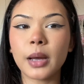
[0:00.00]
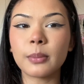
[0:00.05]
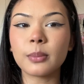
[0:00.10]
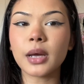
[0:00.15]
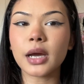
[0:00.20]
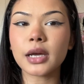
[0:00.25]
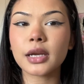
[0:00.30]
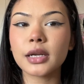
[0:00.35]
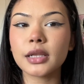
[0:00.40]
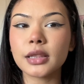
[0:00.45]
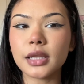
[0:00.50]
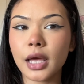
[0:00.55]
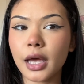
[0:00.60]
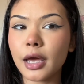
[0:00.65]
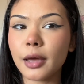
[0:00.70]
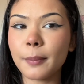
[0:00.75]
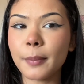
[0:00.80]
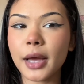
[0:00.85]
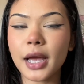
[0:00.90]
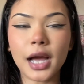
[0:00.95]
not gonna
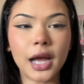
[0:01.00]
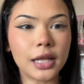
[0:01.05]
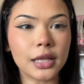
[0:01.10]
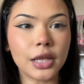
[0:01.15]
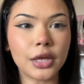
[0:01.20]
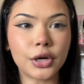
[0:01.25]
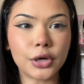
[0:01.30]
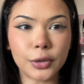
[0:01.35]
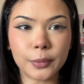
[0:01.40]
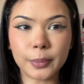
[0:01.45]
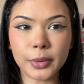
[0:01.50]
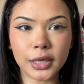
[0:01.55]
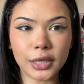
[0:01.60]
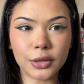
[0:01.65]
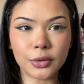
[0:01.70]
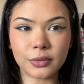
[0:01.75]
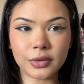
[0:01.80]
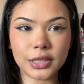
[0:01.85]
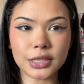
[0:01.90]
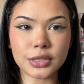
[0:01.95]
let my eyeliner be the
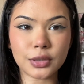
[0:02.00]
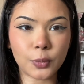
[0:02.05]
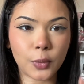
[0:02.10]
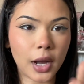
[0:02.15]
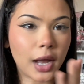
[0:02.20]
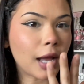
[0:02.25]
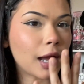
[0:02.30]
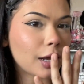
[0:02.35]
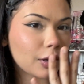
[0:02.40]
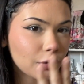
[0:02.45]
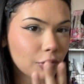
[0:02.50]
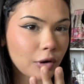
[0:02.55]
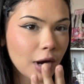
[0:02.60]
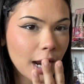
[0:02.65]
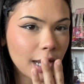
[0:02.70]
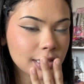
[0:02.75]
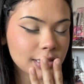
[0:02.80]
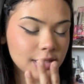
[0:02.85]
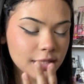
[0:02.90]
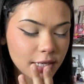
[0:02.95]
reason why I
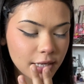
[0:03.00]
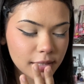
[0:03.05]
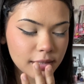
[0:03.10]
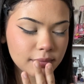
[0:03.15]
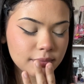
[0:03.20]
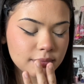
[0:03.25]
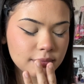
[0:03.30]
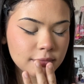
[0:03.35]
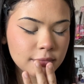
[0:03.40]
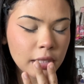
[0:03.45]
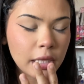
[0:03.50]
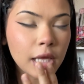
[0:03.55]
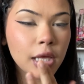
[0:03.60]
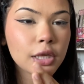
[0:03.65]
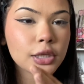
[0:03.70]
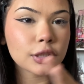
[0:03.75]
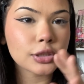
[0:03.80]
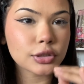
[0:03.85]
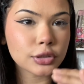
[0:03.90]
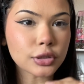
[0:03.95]
cried today,
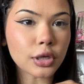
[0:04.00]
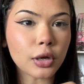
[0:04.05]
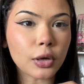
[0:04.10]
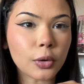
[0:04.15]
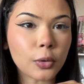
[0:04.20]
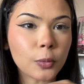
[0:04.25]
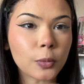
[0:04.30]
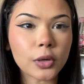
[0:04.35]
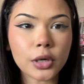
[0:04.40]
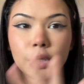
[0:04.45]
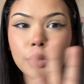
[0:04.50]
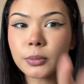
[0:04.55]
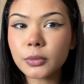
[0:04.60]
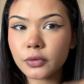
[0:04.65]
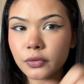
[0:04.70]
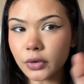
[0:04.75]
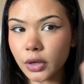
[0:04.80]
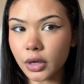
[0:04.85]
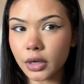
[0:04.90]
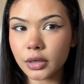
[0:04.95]
so we're gonna move
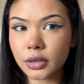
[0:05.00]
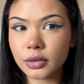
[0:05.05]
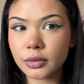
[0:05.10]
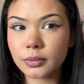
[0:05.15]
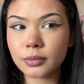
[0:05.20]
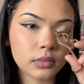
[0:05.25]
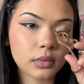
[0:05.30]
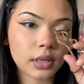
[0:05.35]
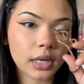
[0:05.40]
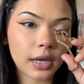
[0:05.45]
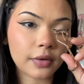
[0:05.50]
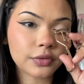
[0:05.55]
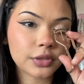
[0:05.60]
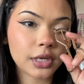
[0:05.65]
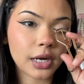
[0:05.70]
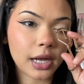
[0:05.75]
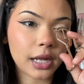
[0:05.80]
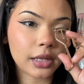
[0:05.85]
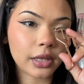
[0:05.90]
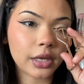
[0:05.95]
on. After
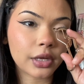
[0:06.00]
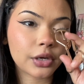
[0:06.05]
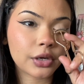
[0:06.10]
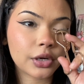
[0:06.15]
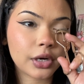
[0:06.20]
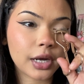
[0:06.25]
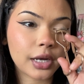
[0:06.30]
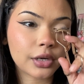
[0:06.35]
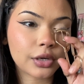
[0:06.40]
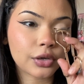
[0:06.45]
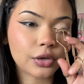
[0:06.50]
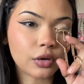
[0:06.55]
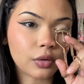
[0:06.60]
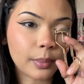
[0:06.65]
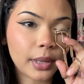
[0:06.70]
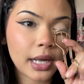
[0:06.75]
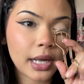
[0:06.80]
eyeliner, I curl my